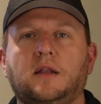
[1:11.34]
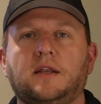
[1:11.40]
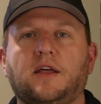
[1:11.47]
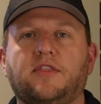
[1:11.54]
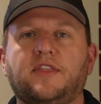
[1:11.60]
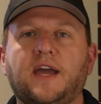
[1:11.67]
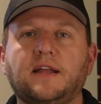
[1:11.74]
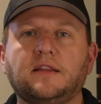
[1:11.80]

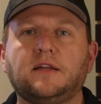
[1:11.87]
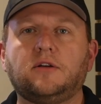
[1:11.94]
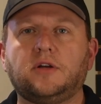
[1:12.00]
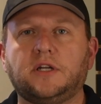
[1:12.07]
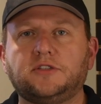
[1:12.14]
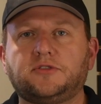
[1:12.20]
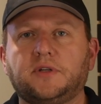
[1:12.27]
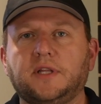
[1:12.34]
Now that little
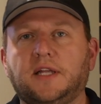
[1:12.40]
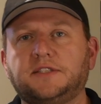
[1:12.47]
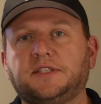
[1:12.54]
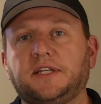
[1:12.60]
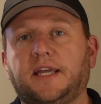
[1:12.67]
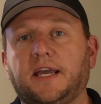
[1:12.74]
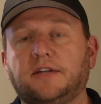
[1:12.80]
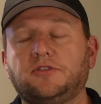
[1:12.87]
history
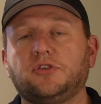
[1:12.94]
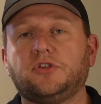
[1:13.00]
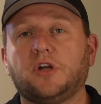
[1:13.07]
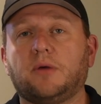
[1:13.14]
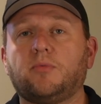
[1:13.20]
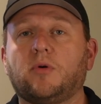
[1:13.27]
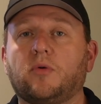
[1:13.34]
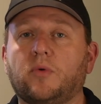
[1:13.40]
lesson catches
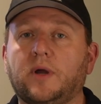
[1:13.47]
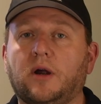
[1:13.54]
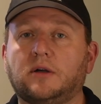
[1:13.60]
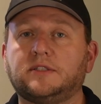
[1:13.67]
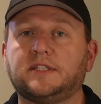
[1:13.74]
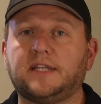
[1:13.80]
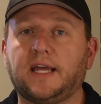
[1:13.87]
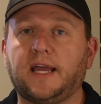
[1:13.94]
you up where we
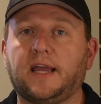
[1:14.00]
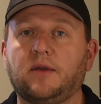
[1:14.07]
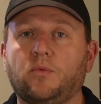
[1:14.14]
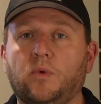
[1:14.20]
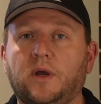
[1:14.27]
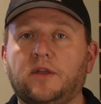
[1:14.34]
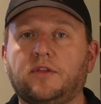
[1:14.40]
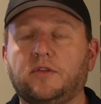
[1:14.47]
are today
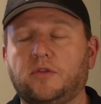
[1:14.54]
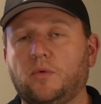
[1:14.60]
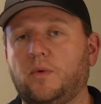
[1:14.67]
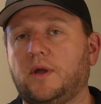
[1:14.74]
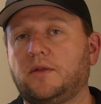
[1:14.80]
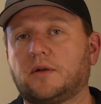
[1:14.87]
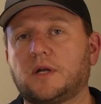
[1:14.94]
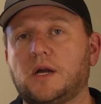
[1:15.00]
with the
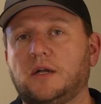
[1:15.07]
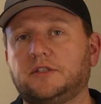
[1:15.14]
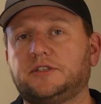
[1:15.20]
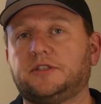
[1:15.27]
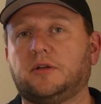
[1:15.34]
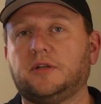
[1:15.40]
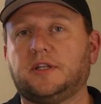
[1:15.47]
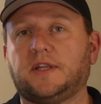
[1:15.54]
weather
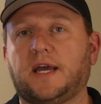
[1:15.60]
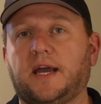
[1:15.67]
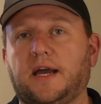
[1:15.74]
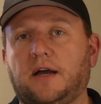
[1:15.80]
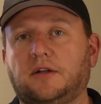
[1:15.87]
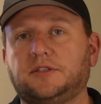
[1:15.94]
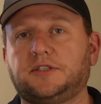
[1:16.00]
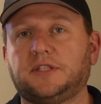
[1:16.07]
console in the
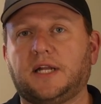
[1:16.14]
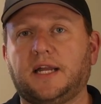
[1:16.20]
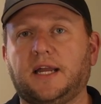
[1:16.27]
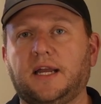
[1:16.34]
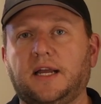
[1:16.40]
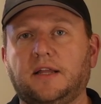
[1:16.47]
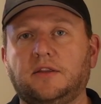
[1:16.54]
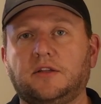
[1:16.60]
house
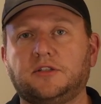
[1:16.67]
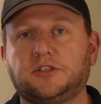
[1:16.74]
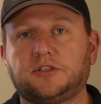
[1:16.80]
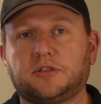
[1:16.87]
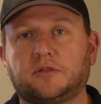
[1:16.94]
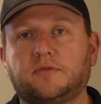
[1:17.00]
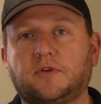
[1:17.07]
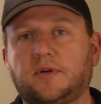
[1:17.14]
and the
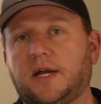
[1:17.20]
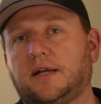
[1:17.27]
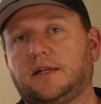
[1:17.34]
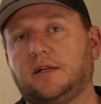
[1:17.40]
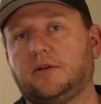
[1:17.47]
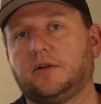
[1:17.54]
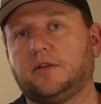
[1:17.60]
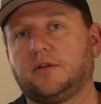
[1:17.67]
server out
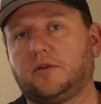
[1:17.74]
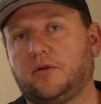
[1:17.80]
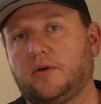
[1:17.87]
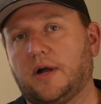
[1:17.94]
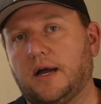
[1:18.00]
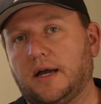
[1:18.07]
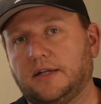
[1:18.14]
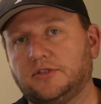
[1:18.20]
here in the
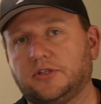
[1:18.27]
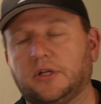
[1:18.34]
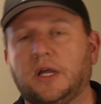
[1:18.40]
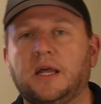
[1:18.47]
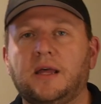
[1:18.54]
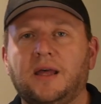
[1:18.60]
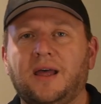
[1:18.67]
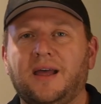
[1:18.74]
garage.
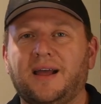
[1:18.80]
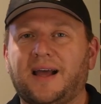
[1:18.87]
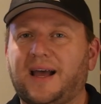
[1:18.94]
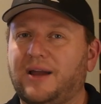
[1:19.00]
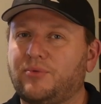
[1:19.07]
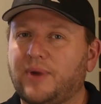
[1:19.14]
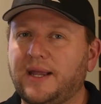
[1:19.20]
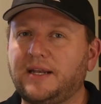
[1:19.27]

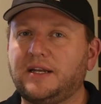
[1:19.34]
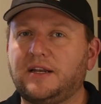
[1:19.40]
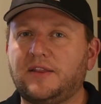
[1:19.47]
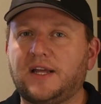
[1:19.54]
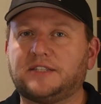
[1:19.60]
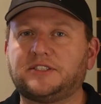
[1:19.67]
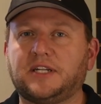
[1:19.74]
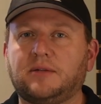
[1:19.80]
I ran into
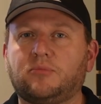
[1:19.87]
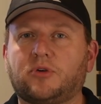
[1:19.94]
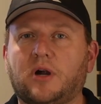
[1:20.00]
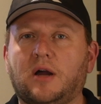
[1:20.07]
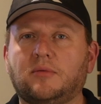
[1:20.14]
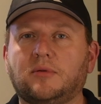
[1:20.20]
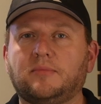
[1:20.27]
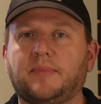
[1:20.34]
that same
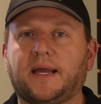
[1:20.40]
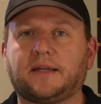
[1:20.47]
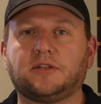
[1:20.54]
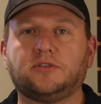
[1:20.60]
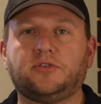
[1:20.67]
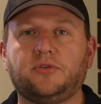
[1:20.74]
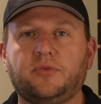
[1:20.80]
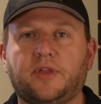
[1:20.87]
problem back
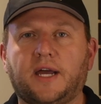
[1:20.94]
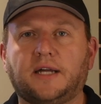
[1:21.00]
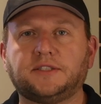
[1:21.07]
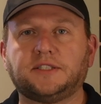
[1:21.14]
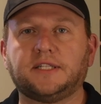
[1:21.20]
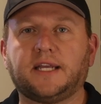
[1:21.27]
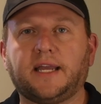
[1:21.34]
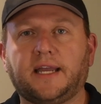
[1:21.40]
in
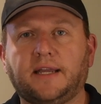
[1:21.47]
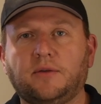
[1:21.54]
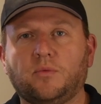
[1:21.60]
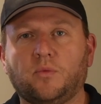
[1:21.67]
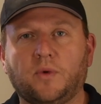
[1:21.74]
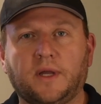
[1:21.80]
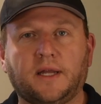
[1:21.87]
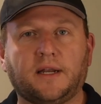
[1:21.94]

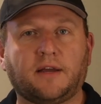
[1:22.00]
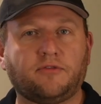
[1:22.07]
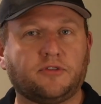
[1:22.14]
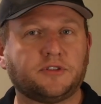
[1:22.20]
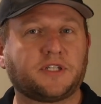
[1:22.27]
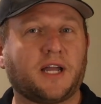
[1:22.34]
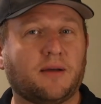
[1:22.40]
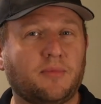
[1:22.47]
2008 when I
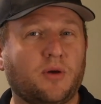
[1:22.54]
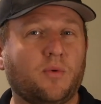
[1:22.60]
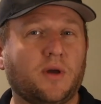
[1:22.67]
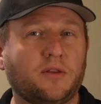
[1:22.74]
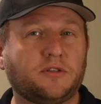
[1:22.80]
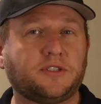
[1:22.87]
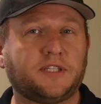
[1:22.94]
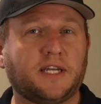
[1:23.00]
first got my
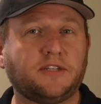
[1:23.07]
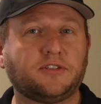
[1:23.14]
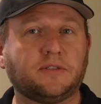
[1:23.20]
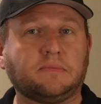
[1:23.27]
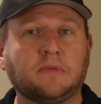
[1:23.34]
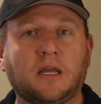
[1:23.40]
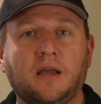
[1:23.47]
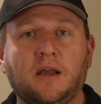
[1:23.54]
weather
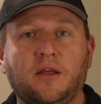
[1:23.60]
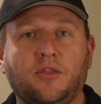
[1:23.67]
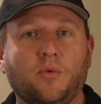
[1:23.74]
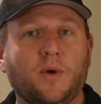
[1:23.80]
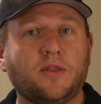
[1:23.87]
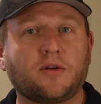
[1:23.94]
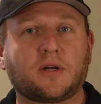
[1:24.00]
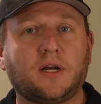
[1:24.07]
station. The
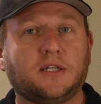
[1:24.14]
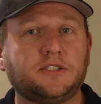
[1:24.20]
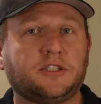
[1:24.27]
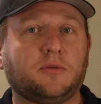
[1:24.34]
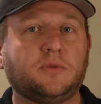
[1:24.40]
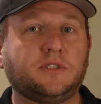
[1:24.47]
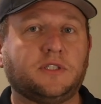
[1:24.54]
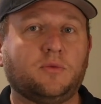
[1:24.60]
weather
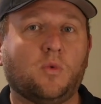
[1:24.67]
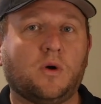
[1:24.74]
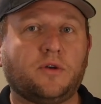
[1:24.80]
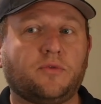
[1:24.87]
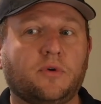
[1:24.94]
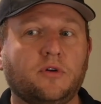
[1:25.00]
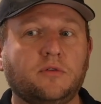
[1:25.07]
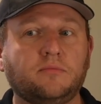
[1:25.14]
console was in
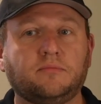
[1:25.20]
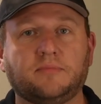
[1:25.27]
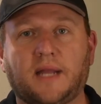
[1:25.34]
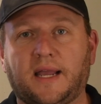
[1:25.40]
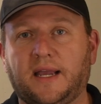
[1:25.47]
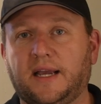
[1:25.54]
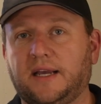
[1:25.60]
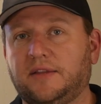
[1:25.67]
one room
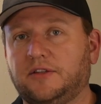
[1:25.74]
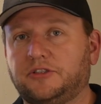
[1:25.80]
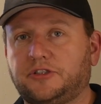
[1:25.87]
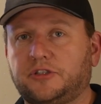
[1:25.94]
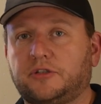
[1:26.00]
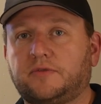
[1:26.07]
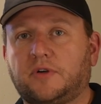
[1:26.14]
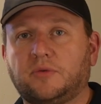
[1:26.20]
and the
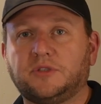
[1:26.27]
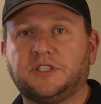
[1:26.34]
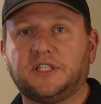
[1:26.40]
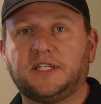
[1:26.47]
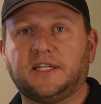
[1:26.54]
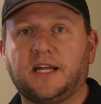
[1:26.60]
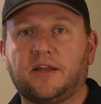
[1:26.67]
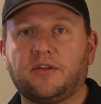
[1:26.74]
server was
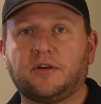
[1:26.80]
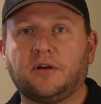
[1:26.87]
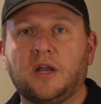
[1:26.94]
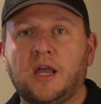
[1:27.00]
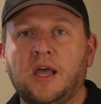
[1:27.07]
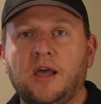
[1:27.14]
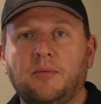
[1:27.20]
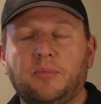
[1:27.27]
in another,
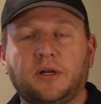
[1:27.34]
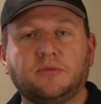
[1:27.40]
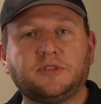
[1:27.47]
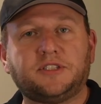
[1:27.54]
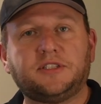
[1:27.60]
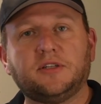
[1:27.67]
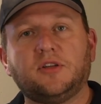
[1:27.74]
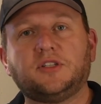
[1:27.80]
but it
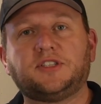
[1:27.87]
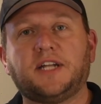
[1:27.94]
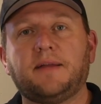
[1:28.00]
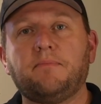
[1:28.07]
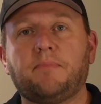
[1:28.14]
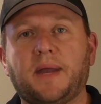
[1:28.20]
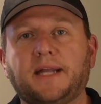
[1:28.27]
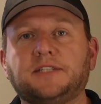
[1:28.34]
was still the
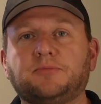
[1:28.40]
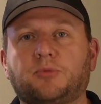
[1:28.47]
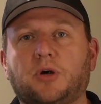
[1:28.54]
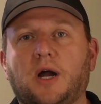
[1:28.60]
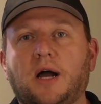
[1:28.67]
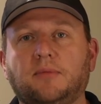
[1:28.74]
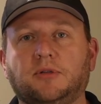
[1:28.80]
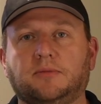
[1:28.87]
same base
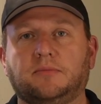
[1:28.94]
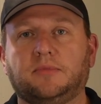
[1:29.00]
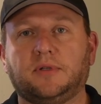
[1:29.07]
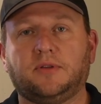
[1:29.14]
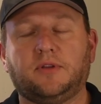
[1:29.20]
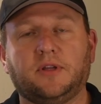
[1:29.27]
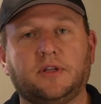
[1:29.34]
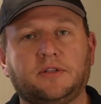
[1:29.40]
problem.
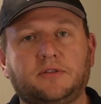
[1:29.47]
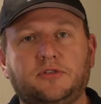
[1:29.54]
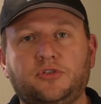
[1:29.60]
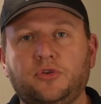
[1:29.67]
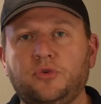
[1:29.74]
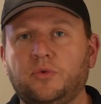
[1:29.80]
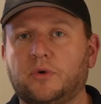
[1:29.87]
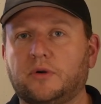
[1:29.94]
The
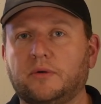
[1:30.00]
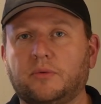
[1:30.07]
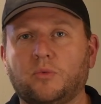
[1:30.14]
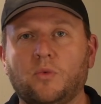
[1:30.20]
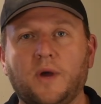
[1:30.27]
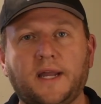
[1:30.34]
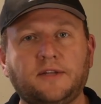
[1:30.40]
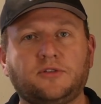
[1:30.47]
two were
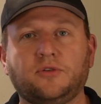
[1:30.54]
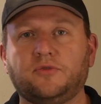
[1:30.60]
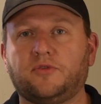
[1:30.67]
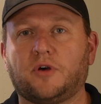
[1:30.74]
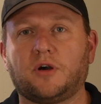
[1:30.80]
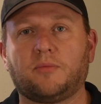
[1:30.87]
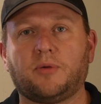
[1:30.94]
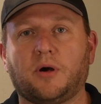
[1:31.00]
way too
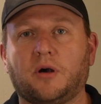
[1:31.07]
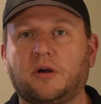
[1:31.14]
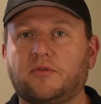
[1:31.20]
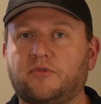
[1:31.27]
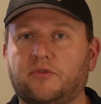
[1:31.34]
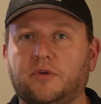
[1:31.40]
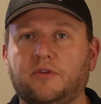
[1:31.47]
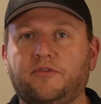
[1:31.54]
far
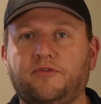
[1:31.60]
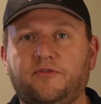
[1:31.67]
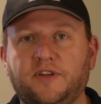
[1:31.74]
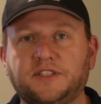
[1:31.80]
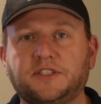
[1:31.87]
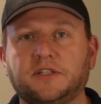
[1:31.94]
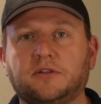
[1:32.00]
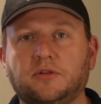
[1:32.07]
apart for a
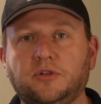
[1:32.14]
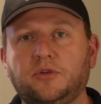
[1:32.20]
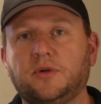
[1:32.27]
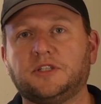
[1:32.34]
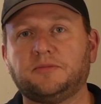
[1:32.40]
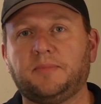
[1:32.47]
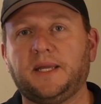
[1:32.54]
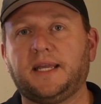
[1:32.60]
physical
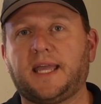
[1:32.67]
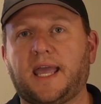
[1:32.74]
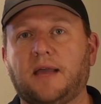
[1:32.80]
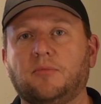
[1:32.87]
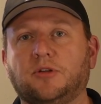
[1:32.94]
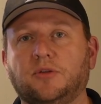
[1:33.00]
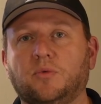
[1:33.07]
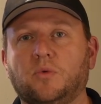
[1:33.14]
USB
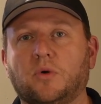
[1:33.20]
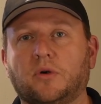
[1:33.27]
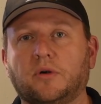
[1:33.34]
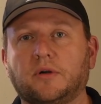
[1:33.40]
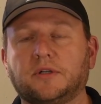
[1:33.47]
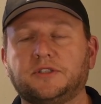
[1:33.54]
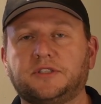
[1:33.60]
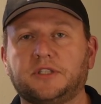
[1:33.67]
cable to
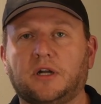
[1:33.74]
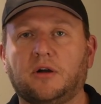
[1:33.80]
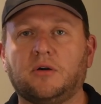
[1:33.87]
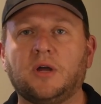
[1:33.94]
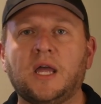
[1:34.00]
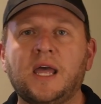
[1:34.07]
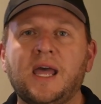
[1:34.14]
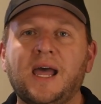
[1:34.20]
work.
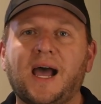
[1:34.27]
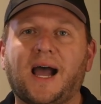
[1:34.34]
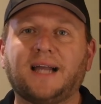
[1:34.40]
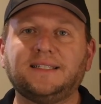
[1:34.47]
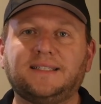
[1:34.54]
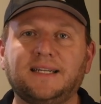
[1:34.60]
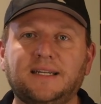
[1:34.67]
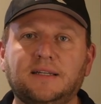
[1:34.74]
So
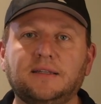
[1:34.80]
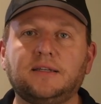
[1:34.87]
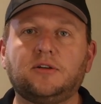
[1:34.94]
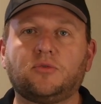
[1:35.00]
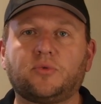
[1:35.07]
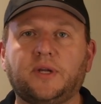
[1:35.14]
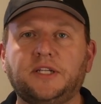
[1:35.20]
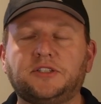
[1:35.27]
I did a
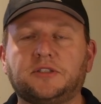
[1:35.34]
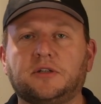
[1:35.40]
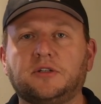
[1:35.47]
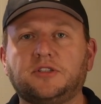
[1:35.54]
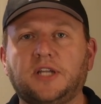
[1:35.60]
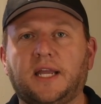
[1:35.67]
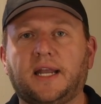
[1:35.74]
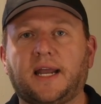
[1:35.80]
little
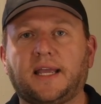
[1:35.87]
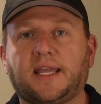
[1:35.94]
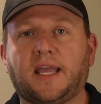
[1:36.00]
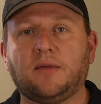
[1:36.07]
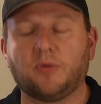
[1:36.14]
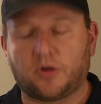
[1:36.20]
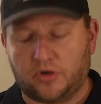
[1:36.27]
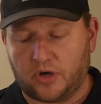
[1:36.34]
research and I
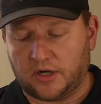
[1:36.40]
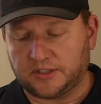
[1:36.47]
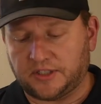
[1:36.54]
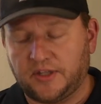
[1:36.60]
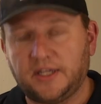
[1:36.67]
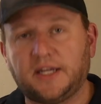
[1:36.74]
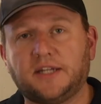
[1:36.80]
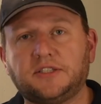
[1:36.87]
came across
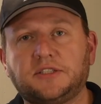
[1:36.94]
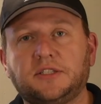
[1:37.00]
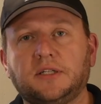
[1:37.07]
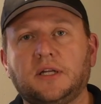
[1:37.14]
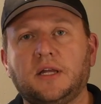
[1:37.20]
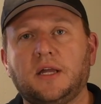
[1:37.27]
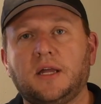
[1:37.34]
this.